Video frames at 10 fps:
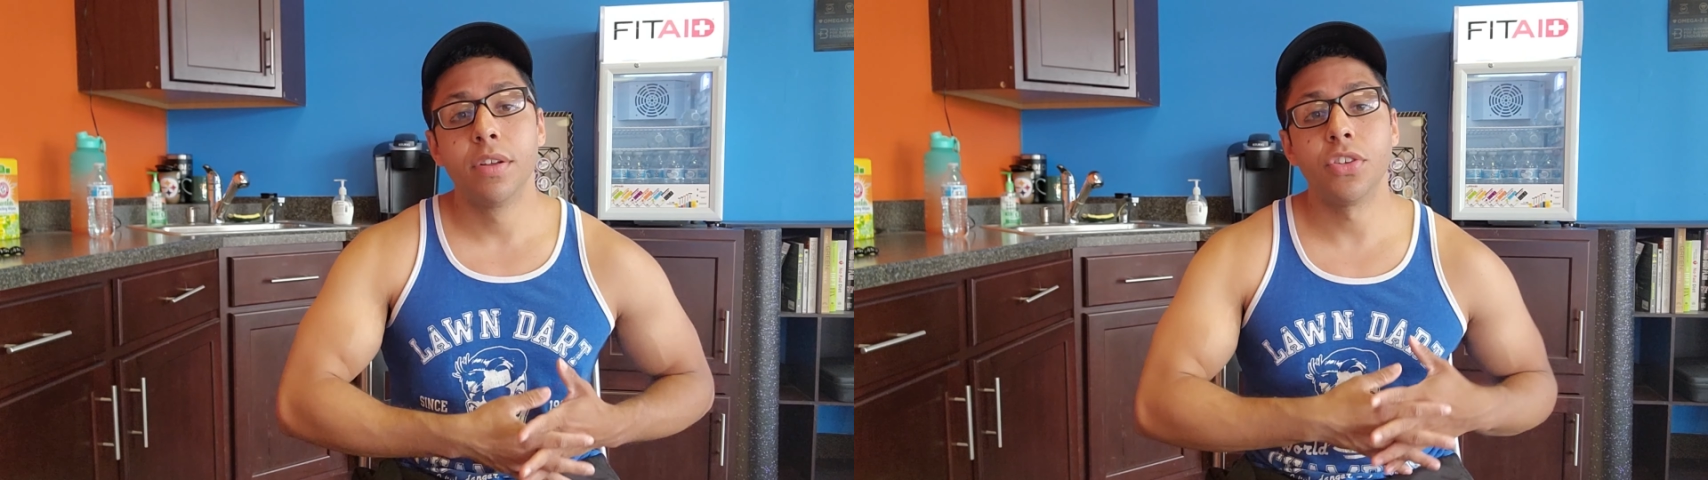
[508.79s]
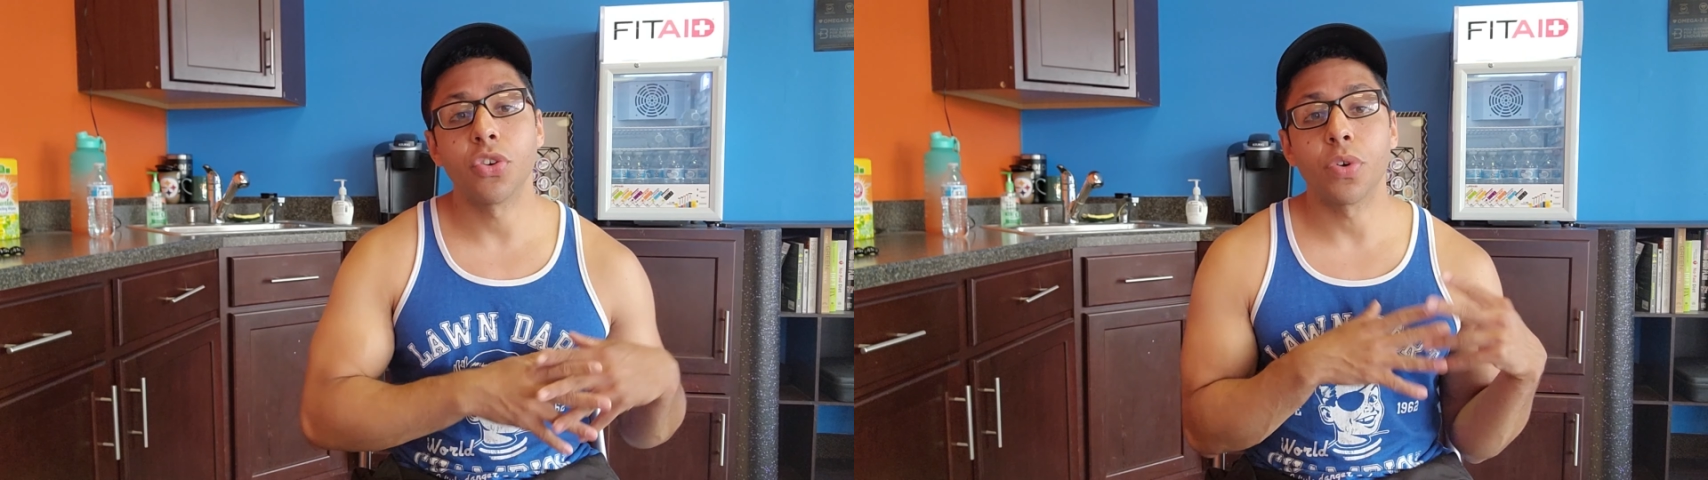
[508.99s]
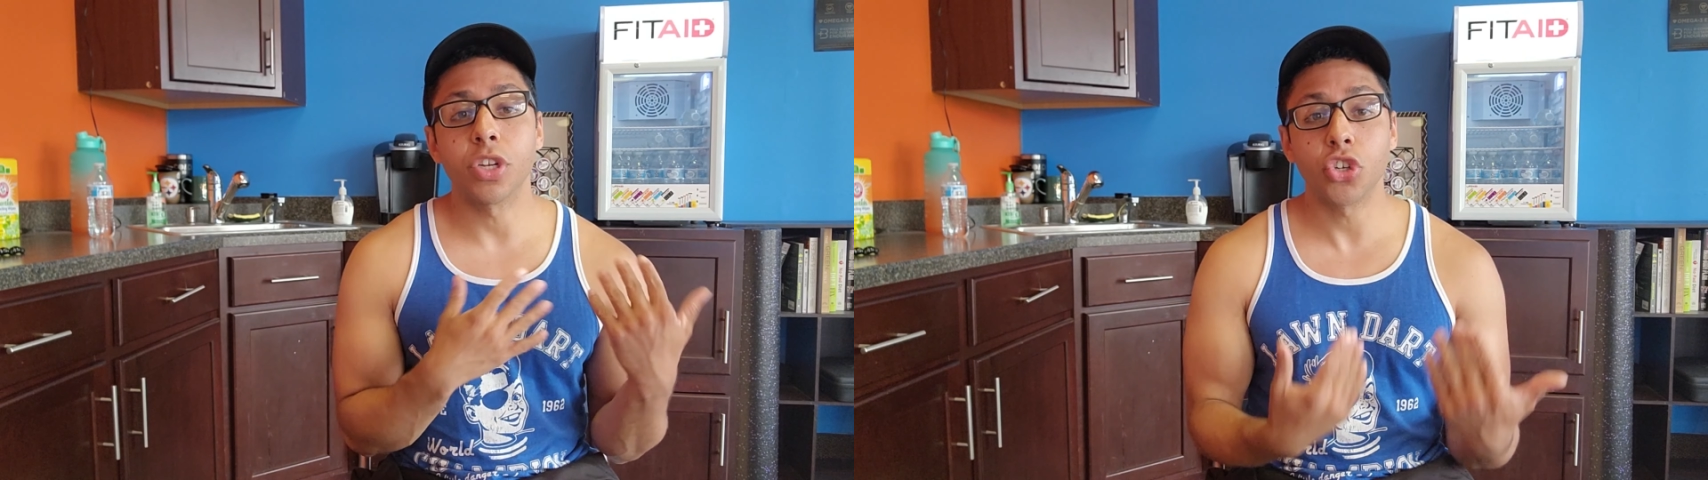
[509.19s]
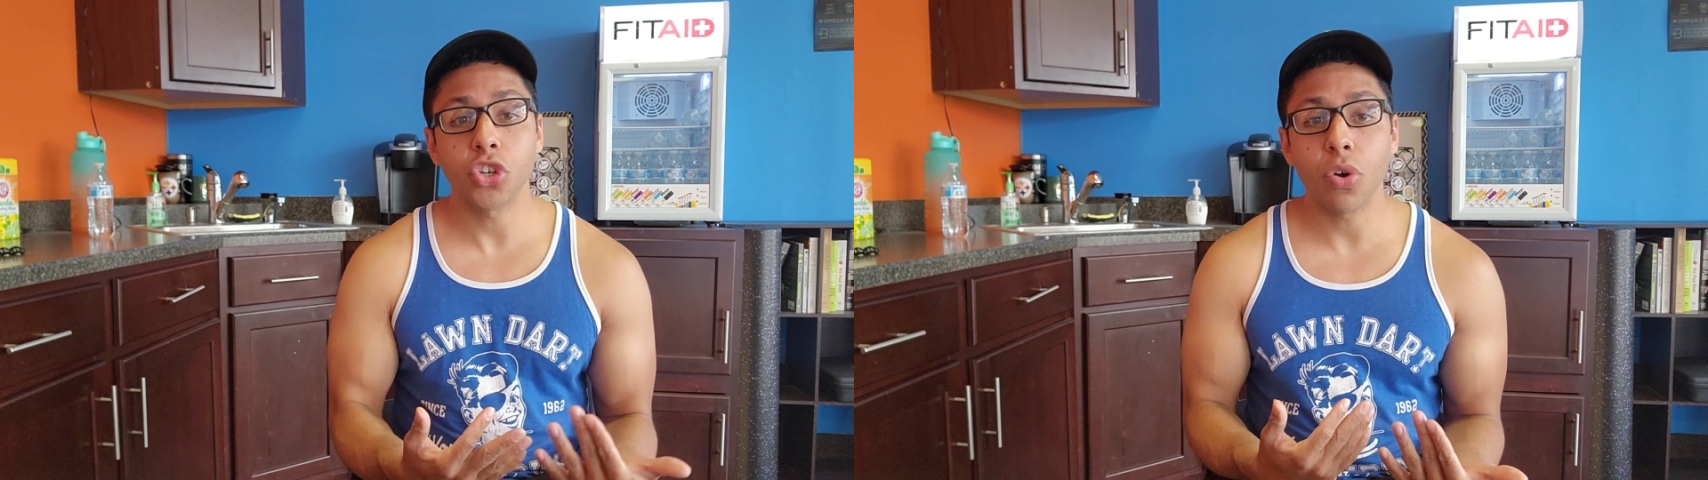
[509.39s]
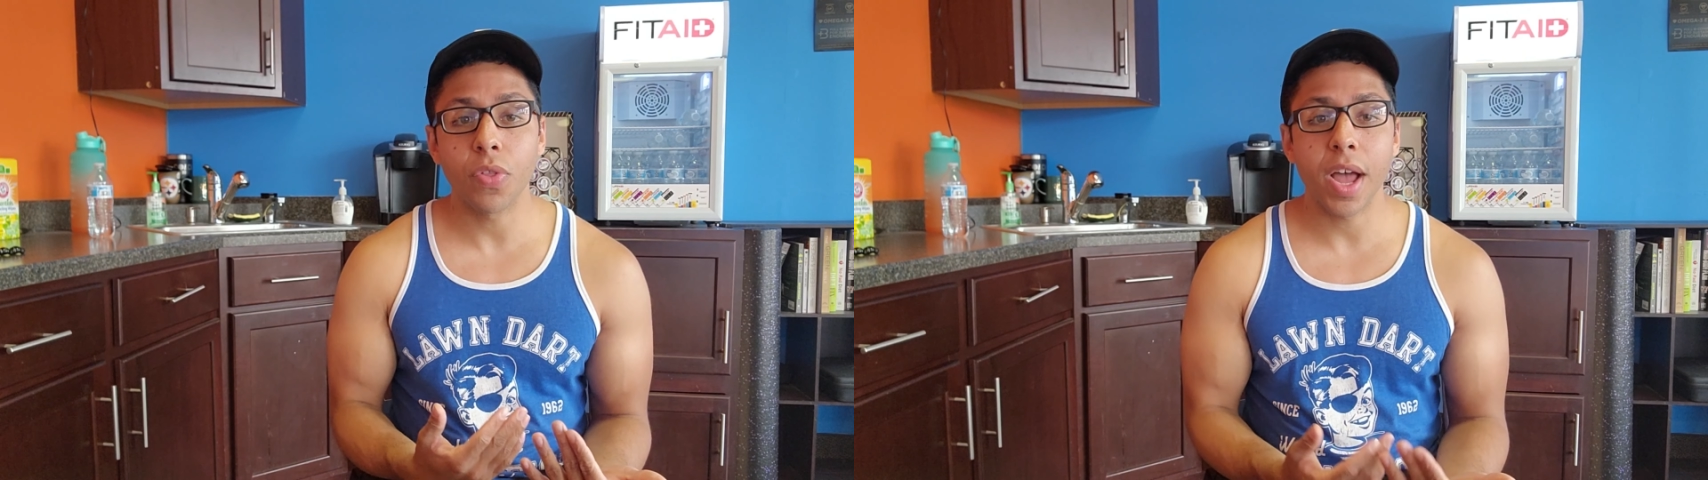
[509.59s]
So it
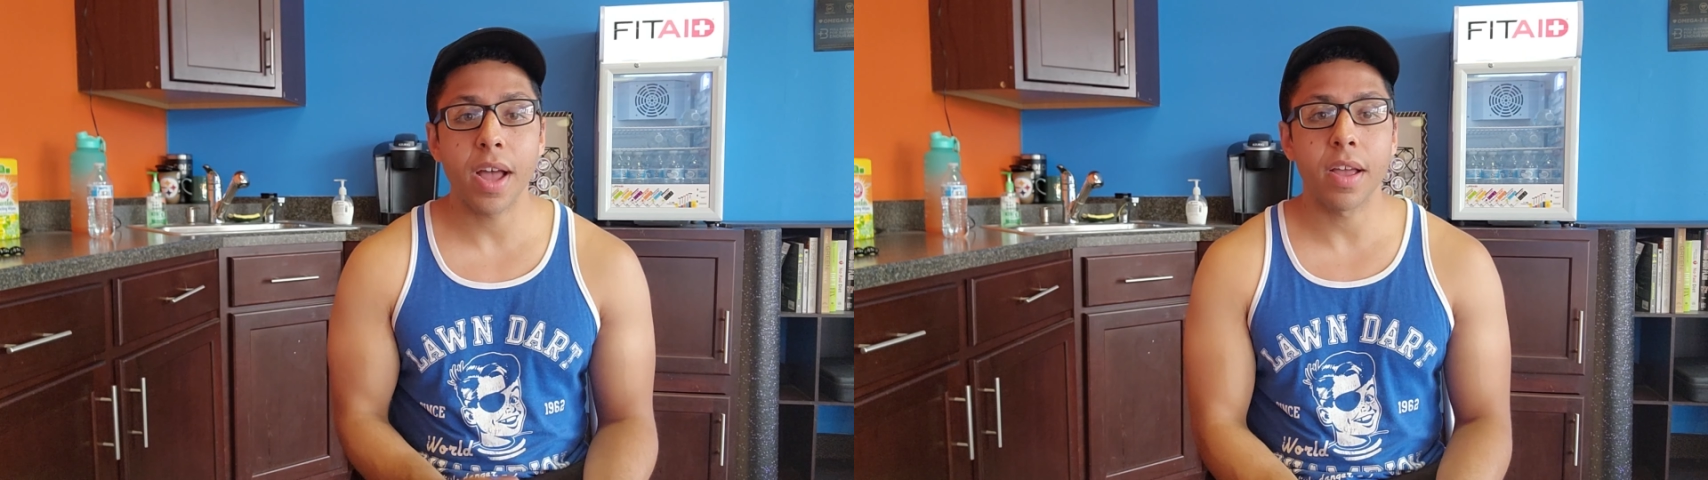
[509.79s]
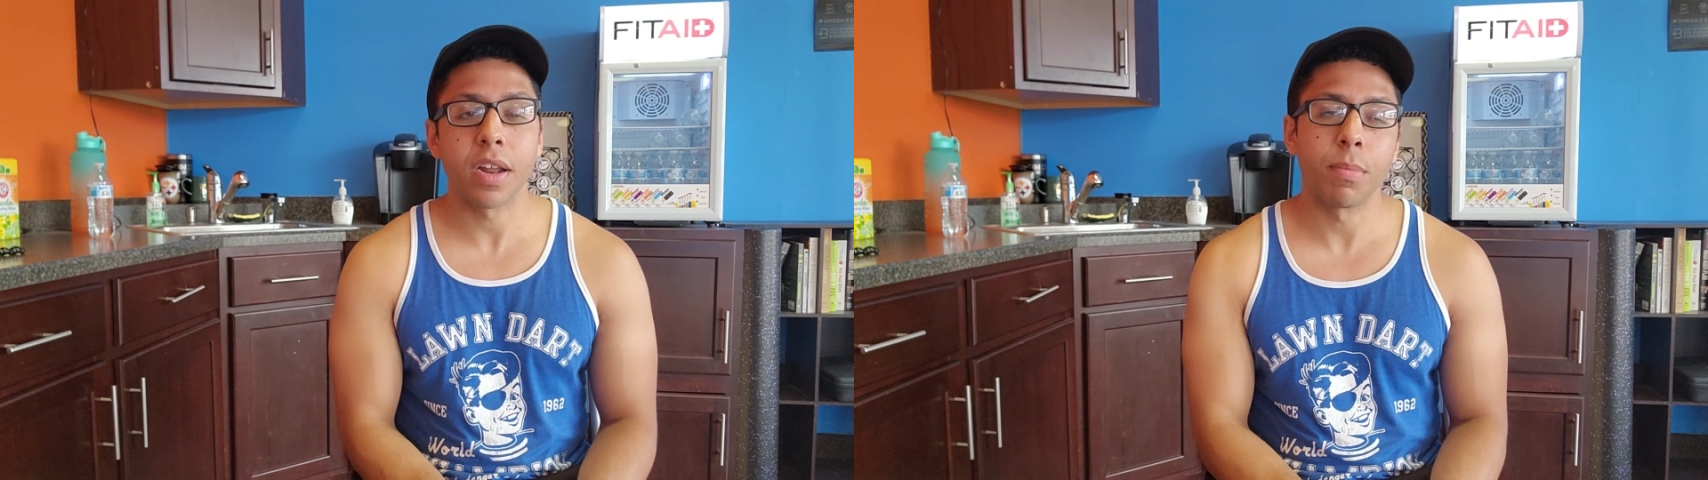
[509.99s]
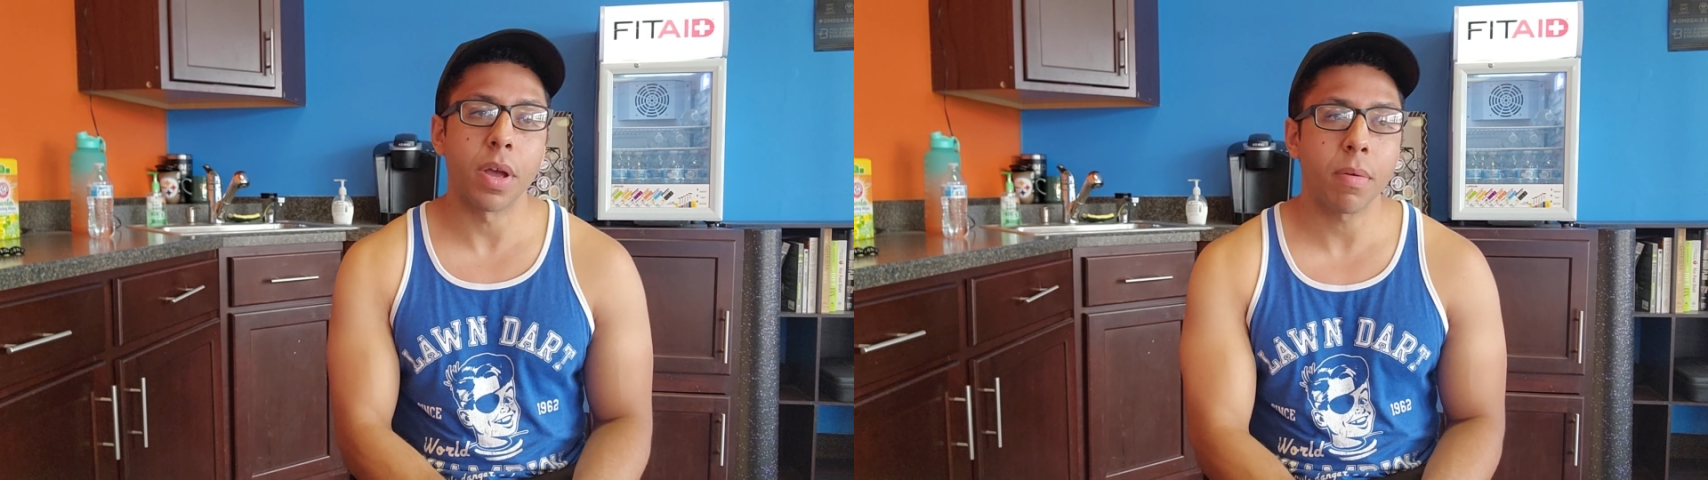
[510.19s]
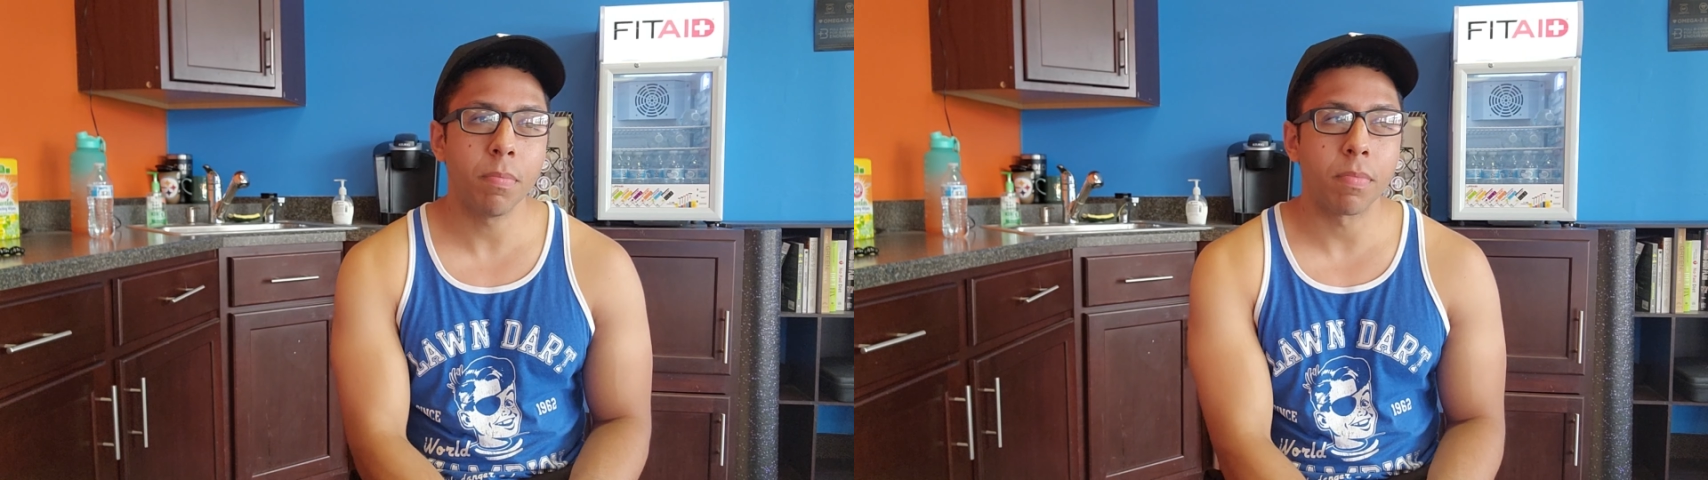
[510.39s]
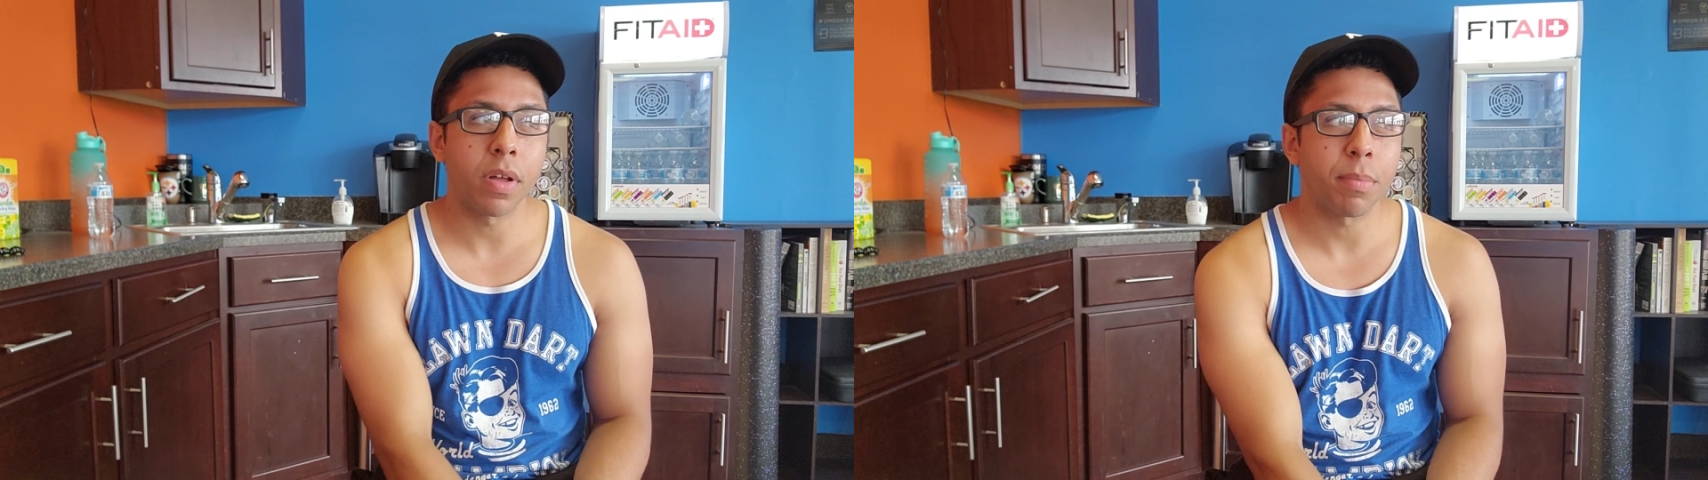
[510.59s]
showed that, and I'm
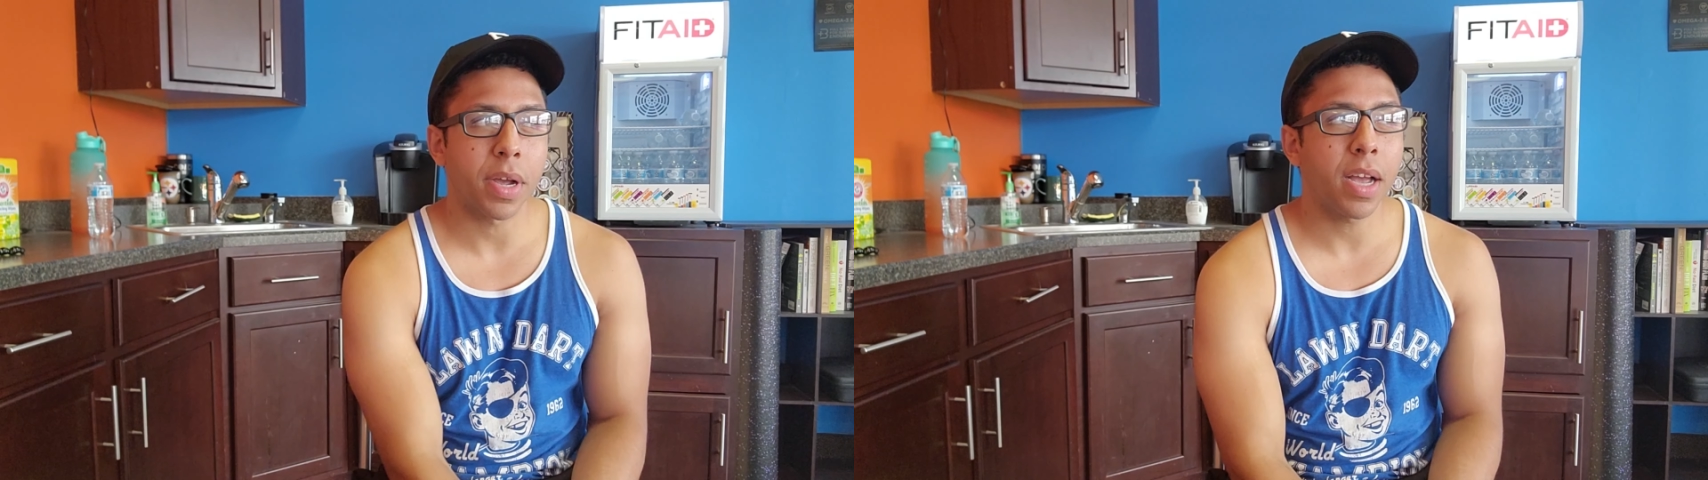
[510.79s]
like,